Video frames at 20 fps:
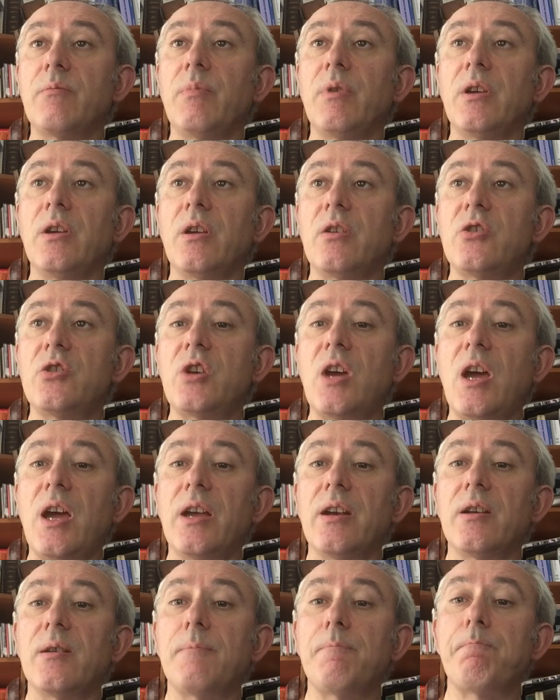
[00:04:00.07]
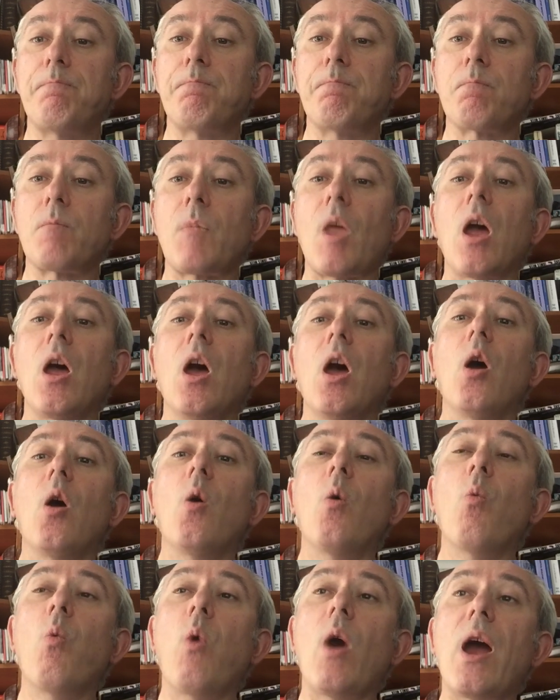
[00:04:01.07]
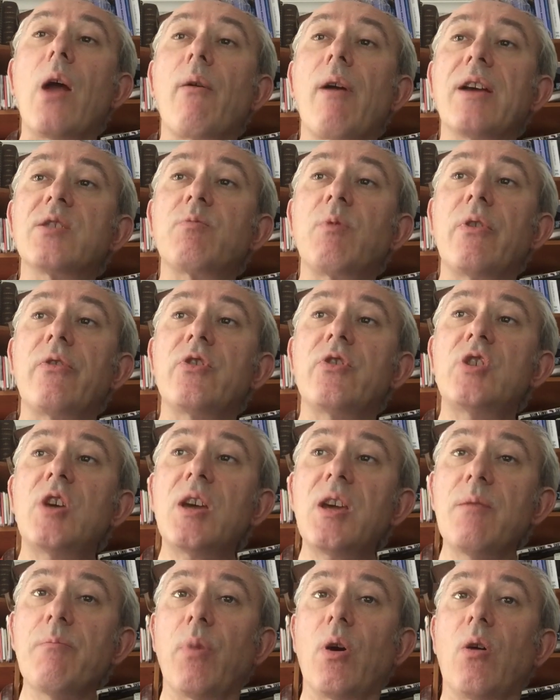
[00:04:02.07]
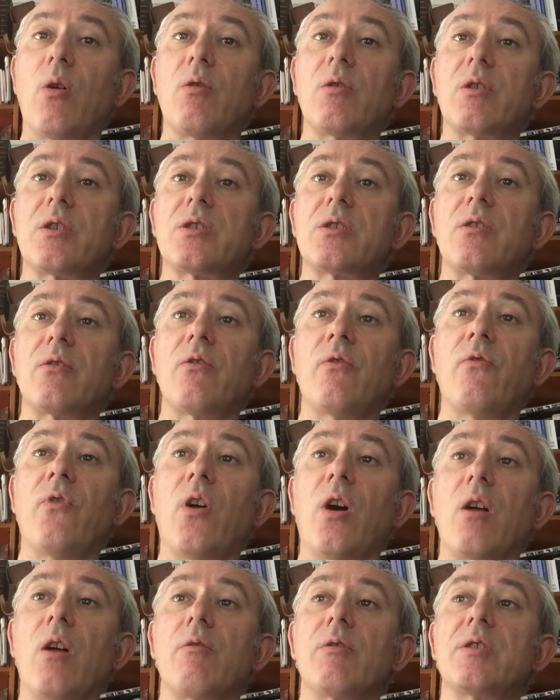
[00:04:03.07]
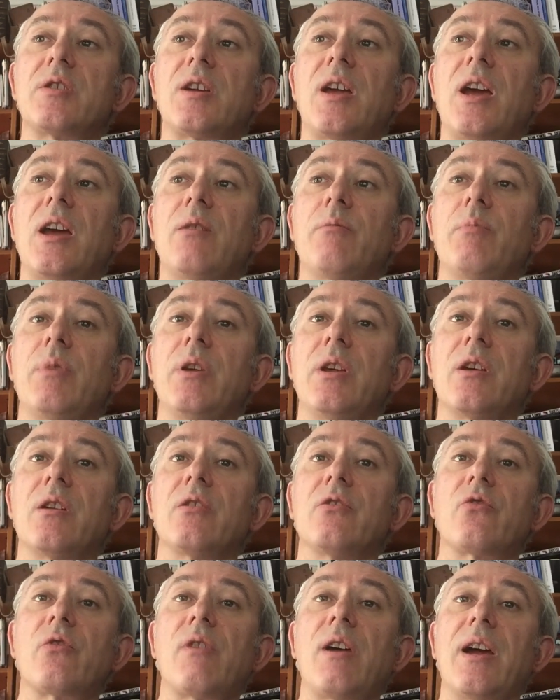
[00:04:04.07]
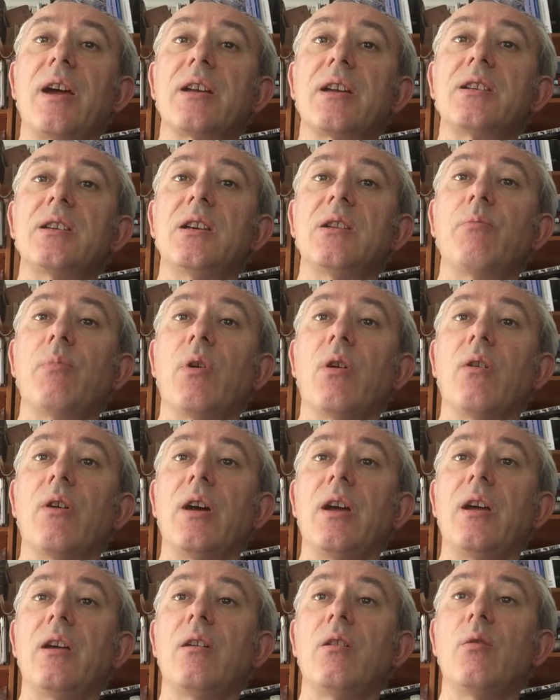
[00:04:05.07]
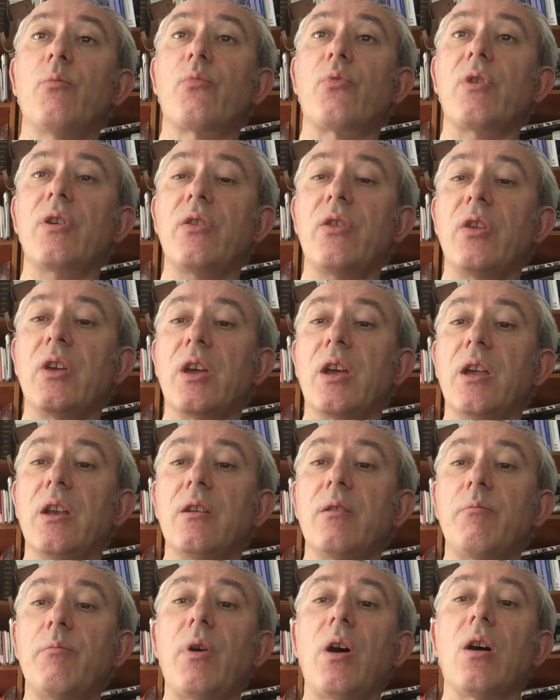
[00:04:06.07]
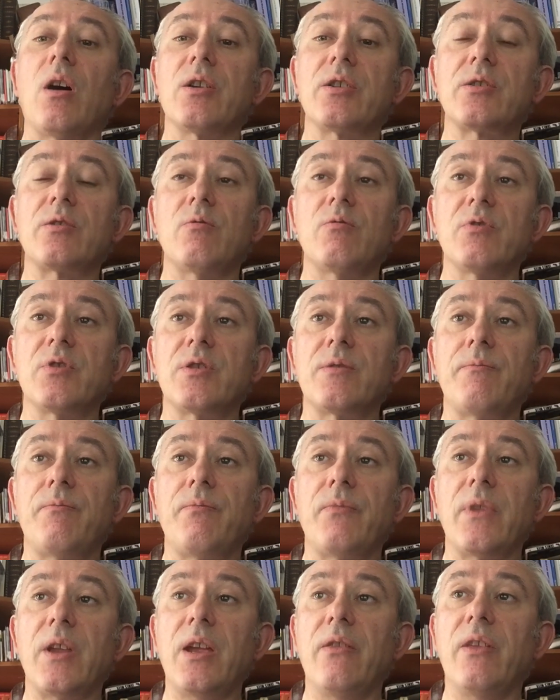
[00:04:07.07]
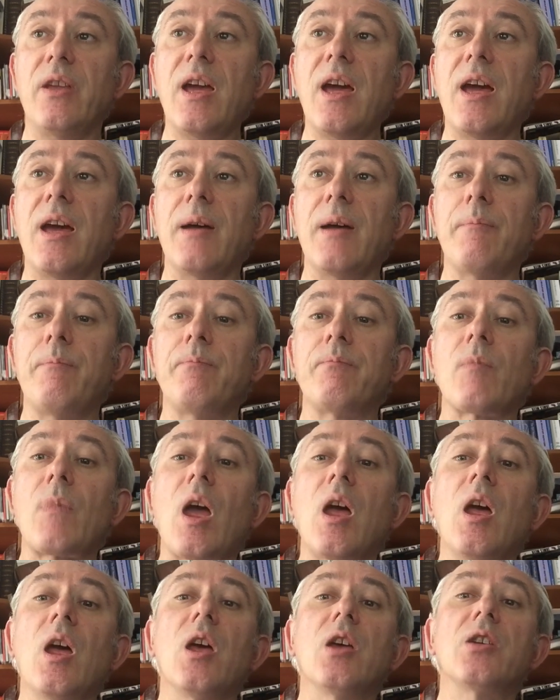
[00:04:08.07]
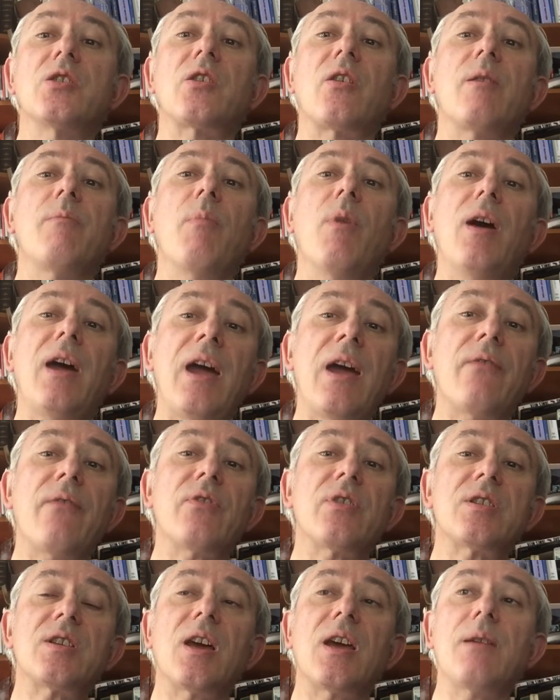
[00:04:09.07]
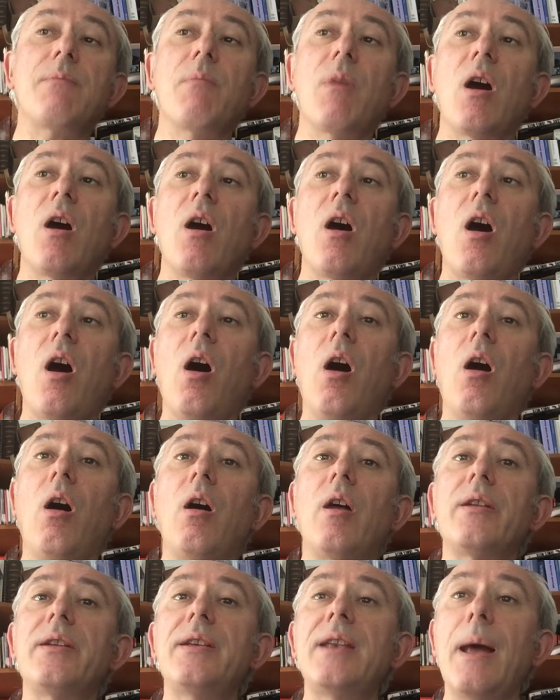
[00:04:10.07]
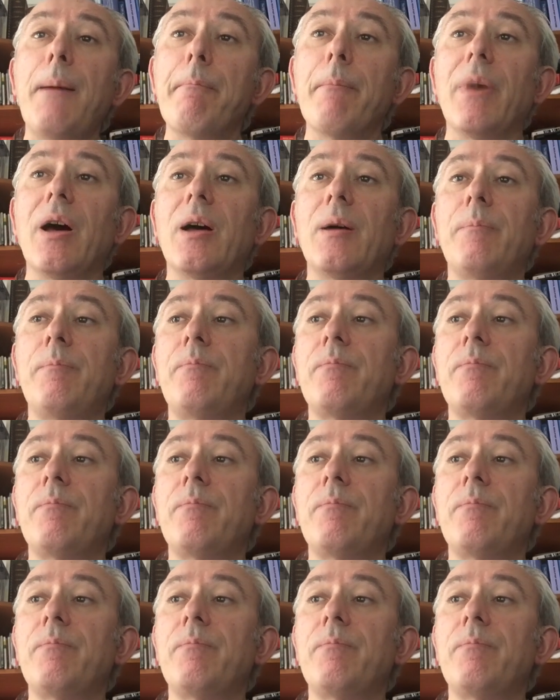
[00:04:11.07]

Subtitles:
be shed. Whereas with chickenpox, the virus can be contracted by breathing in particles in the air. So they might have the same R number,